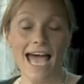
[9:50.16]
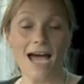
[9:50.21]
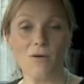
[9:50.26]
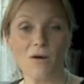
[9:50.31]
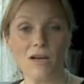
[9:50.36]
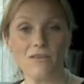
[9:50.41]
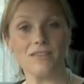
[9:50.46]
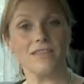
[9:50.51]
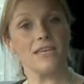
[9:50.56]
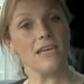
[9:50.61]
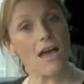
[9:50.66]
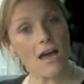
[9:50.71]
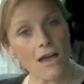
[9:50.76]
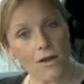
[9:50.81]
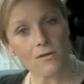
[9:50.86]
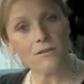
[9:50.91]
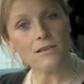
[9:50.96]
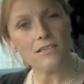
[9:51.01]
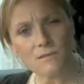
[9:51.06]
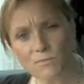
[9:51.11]
However, the
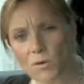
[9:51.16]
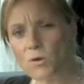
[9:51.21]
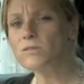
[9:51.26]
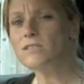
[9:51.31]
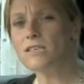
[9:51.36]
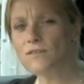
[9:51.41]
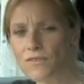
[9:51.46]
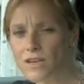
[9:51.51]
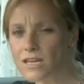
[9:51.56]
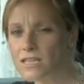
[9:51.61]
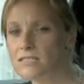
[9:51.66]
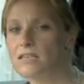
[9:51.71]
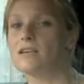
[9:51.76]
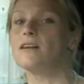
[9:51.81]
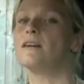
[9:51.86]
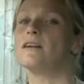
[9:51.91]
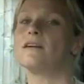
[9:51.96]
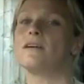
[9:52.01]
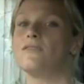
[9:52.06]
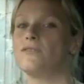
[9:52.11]
only sporty feature
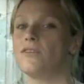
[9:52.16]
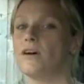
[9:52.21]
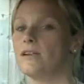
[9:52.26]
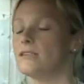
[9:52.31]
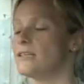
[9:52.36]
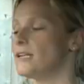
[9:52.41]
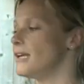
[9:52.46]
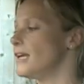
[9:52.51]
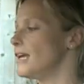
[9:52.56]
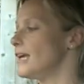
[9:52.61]
I could find in